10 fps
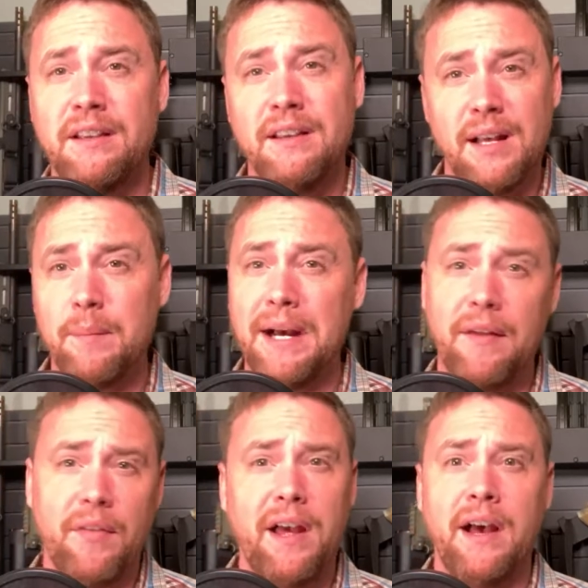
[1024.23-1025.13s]

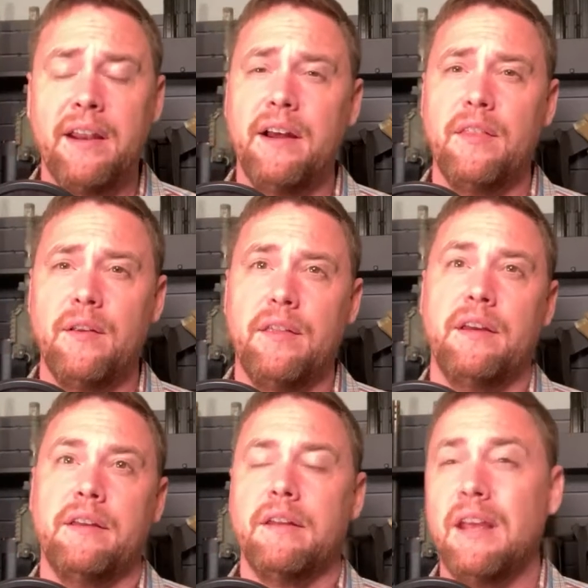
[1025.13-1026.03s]
about that, other
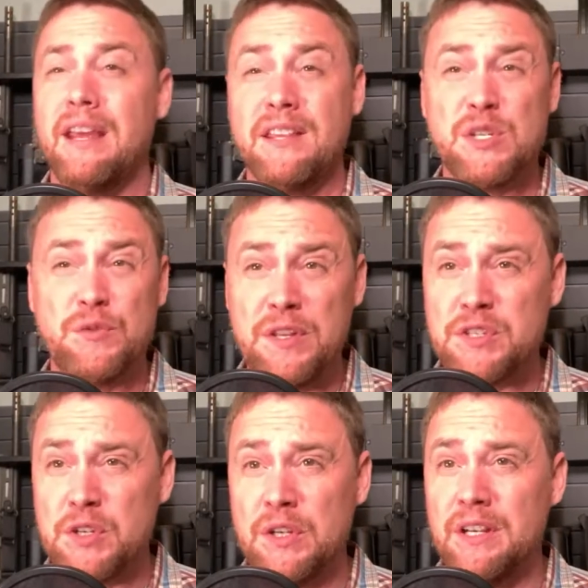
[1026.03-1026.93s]
than, hey, this fits
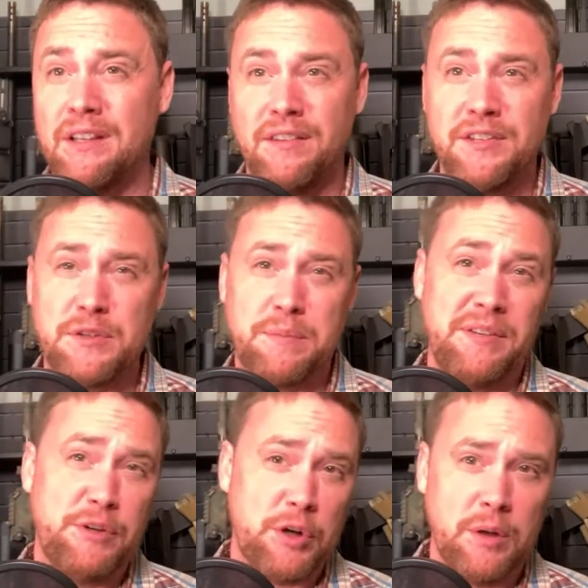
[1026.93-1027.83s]
good, this has been
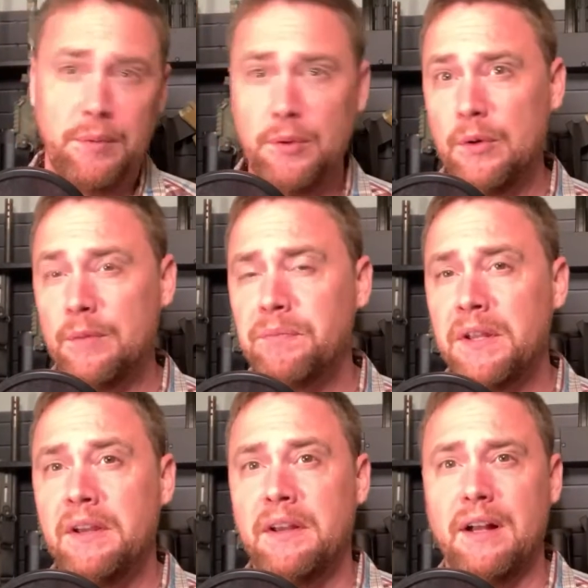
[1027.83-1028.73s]
durable.
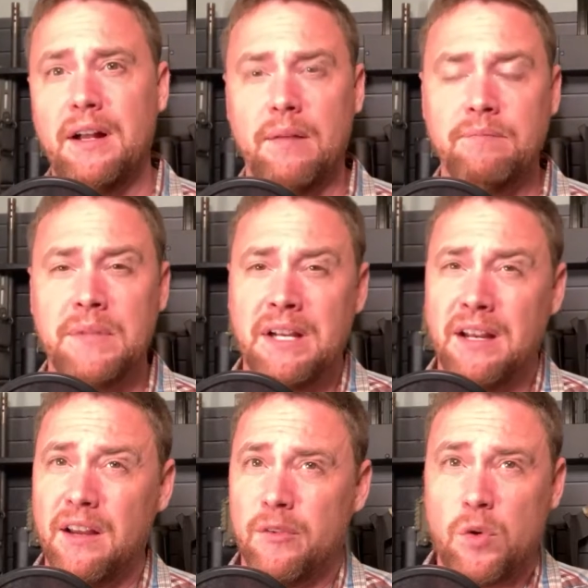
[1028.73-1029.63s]
Of
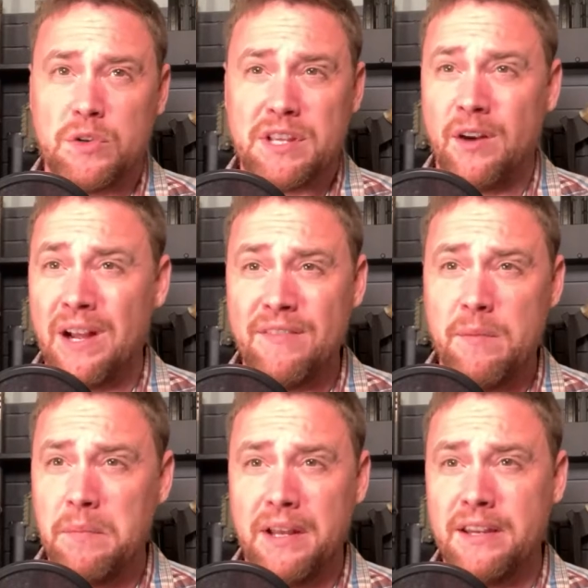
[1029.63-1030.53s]
course, I don't have the
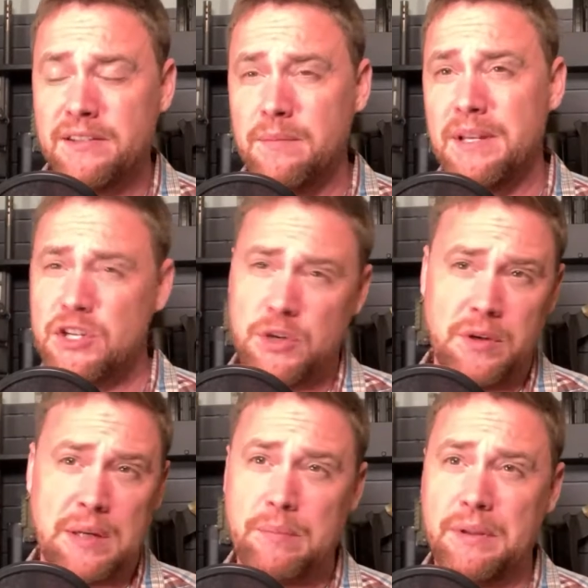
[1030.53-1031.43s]
money to be
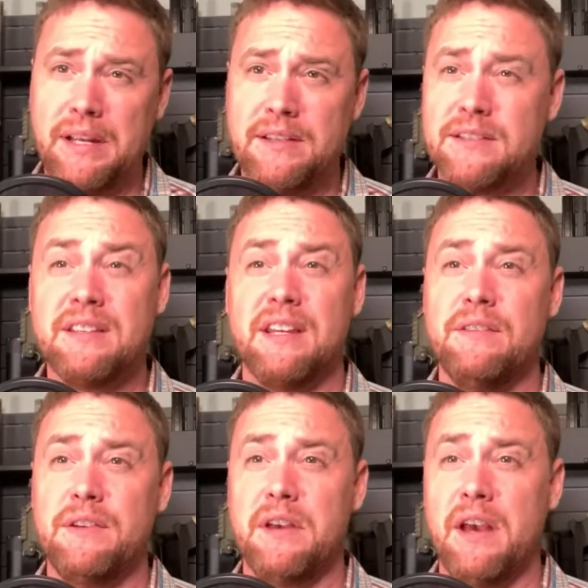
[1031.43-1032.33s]
shooting plates to give
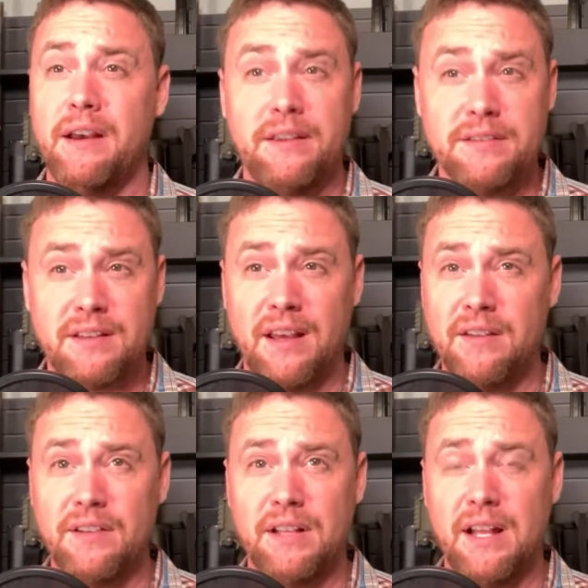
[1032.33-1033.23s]
you guys kind
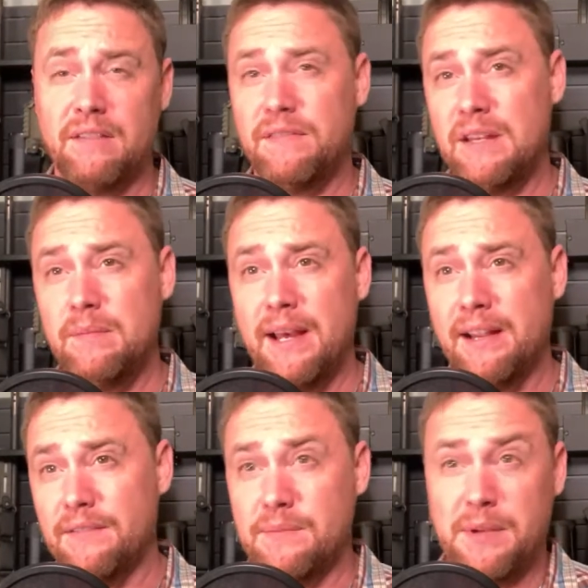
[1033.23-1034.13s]
of a lot of feedback.
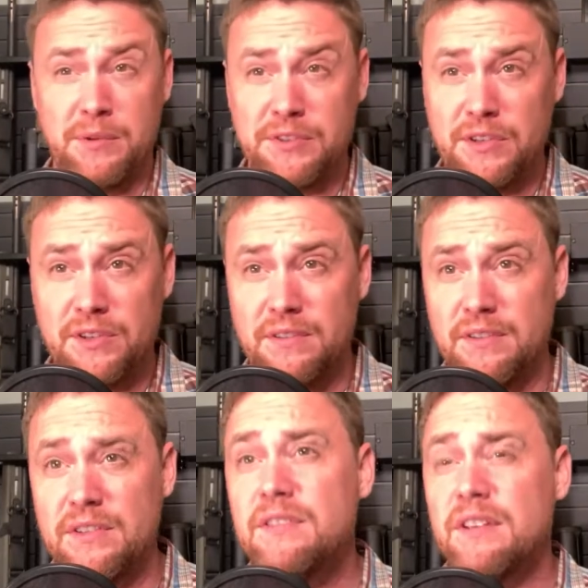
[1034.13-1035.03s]
If somebody wants to,
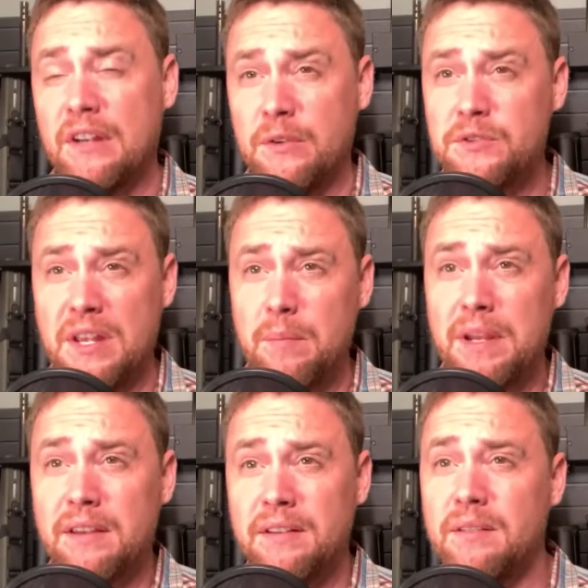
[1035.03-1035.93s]
send
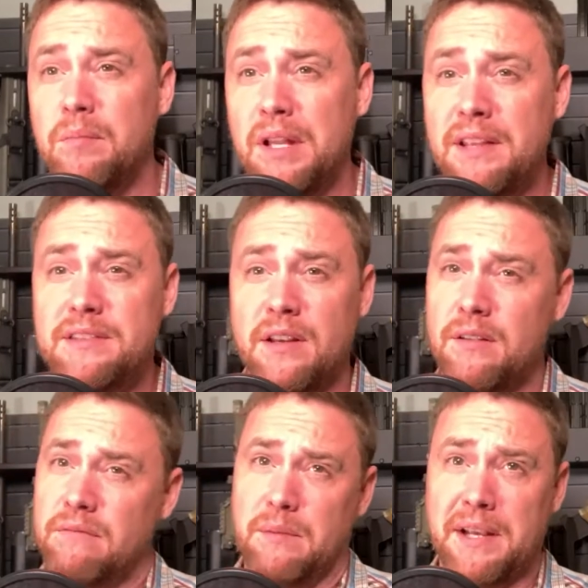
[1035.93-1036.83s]
me plates, I'll
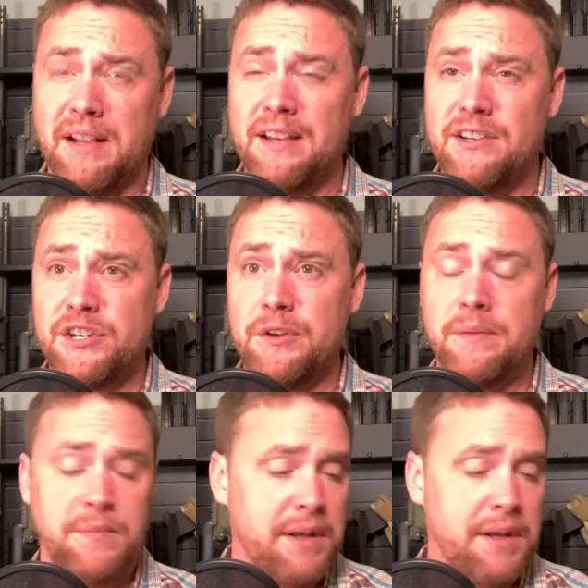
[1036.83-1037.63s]
be glad to shoot them.